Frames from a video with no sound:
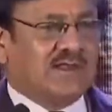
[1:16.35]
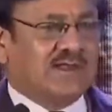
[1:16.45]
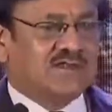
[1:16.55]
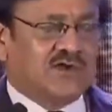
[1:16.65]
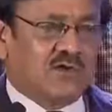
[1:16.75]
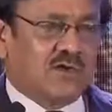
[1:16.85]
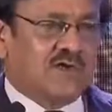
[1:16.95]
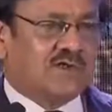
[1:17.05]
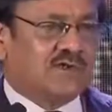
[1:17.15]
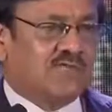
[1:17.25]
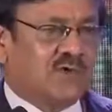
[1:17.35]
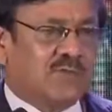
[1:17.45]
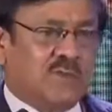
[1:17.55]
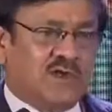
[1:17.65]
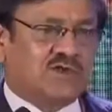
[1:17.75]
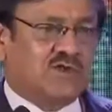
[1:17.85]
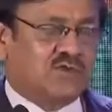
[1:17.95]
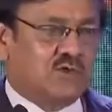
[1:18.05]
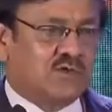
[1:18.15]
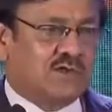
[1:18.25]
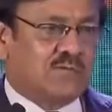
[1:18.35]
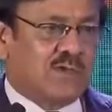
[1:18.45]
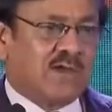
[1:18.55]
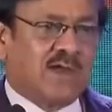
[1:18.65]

this recognition from the Ministry of Tourism